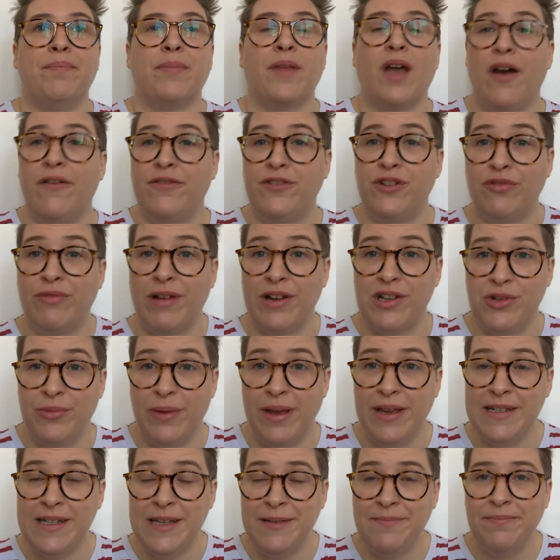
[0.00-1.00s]
after
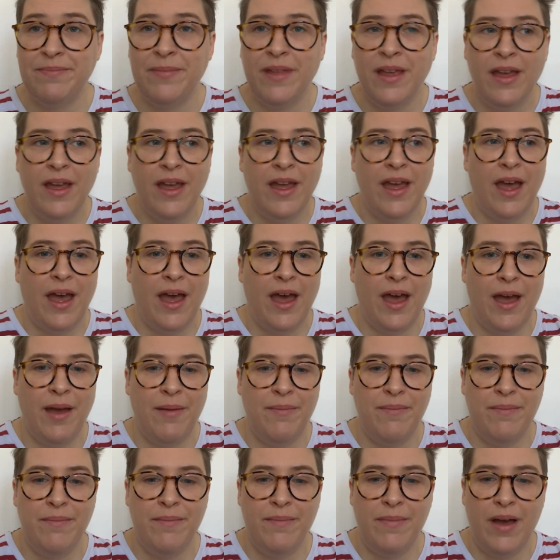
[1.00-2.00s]
graduating.
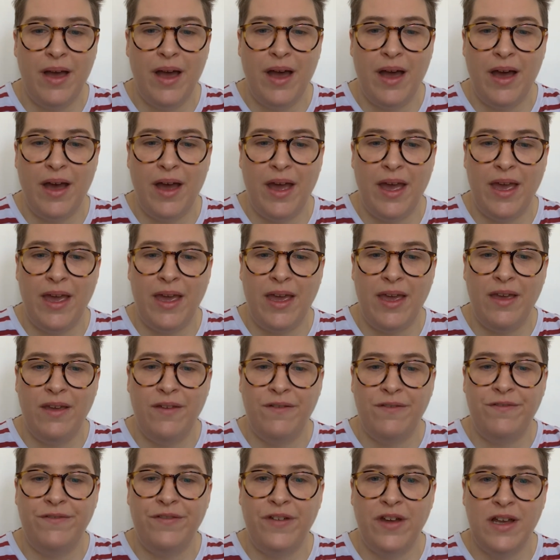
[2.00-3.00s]
I
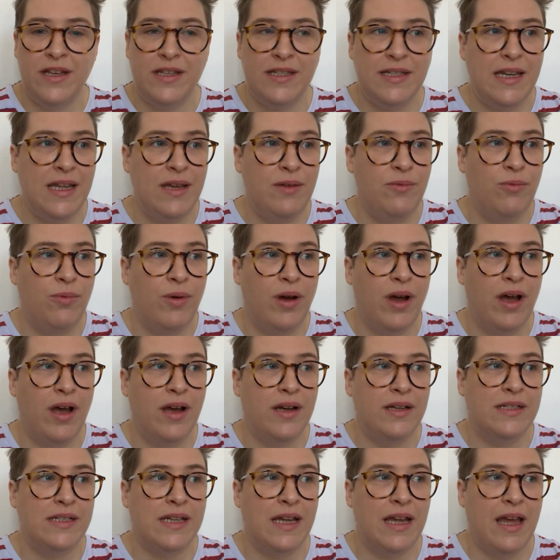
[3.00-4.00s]
firstly
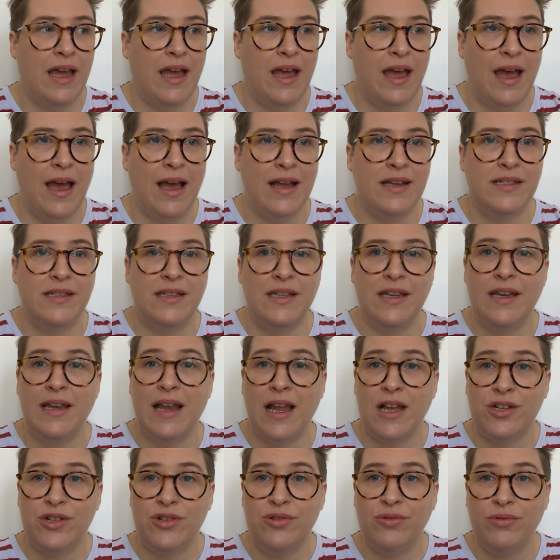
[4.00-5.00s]
worked at the
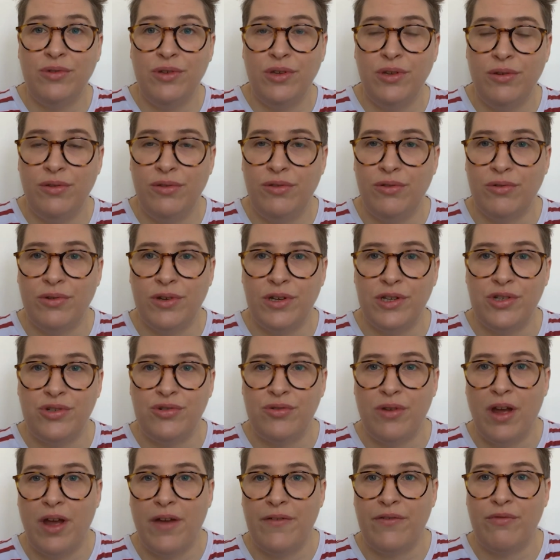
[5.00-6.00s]
National Youth
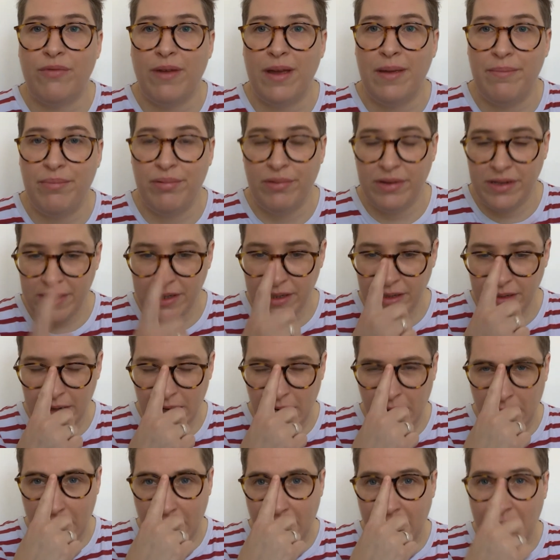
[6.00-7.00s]
Orchestra of Great Britain
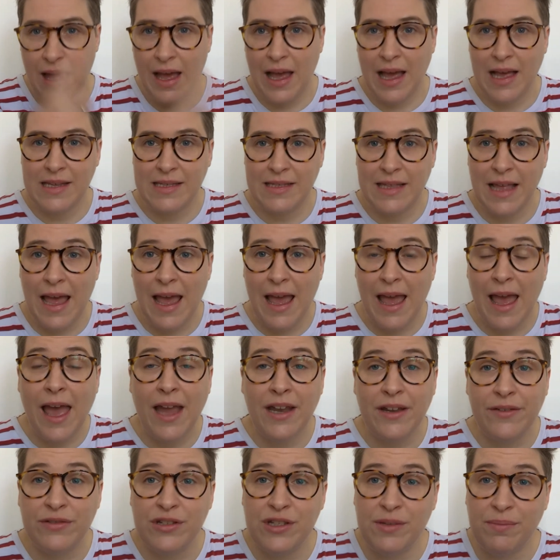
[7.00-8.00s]
as their
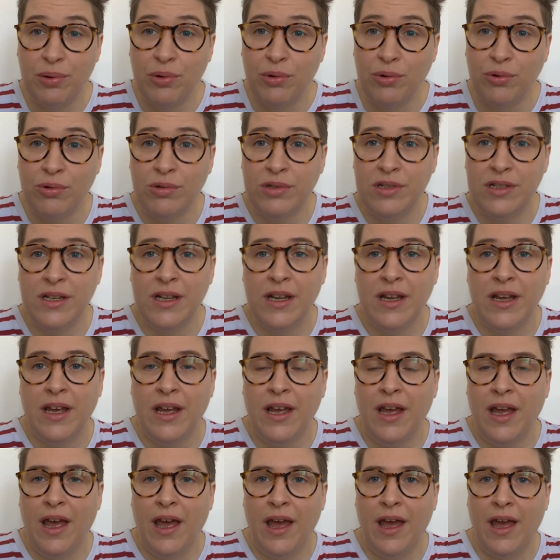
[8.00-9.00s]
head of support.
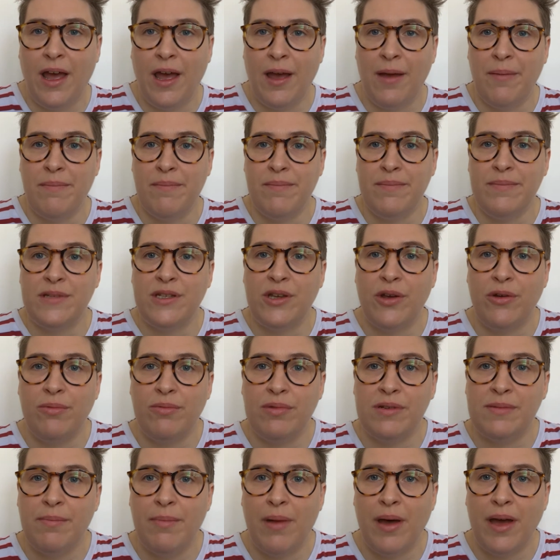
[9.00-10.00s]
So it
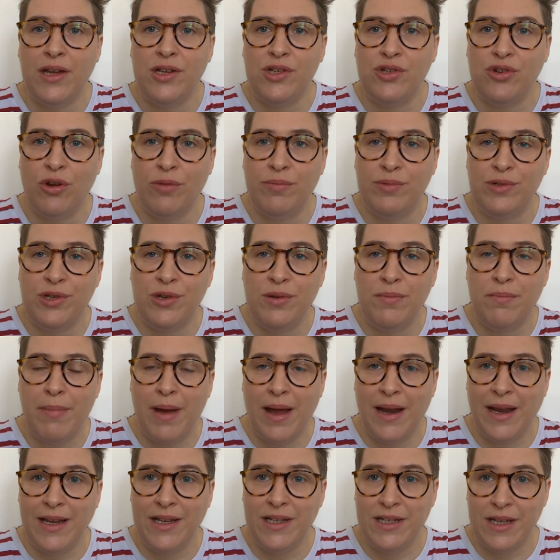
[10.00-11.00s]
was my job to
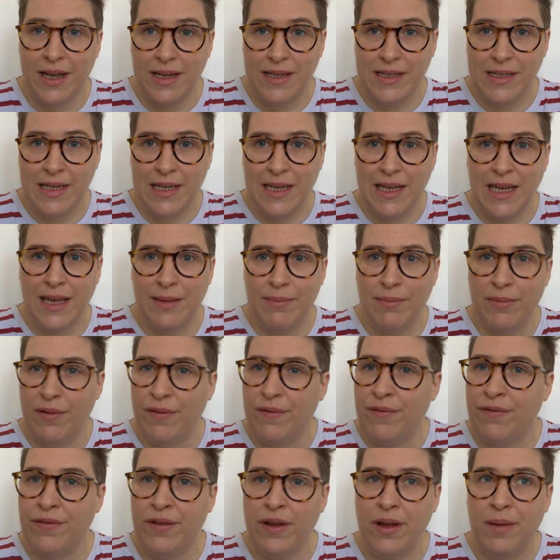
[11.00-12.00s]
manage a team
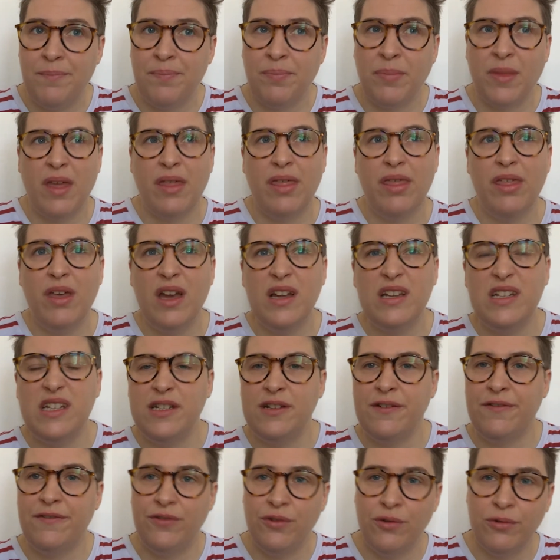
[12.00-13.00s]
of 30
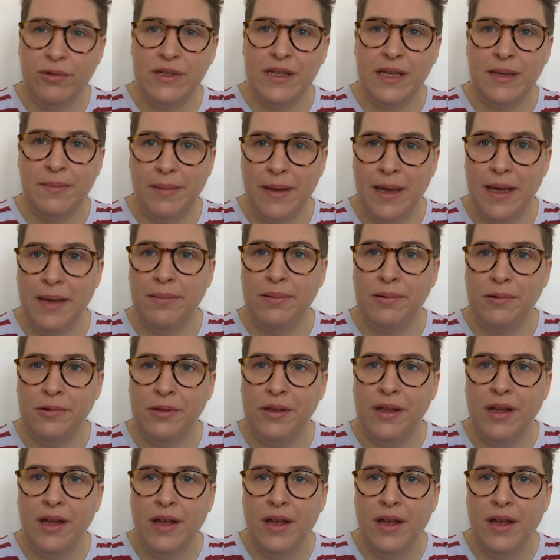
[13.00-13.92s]
to 40 people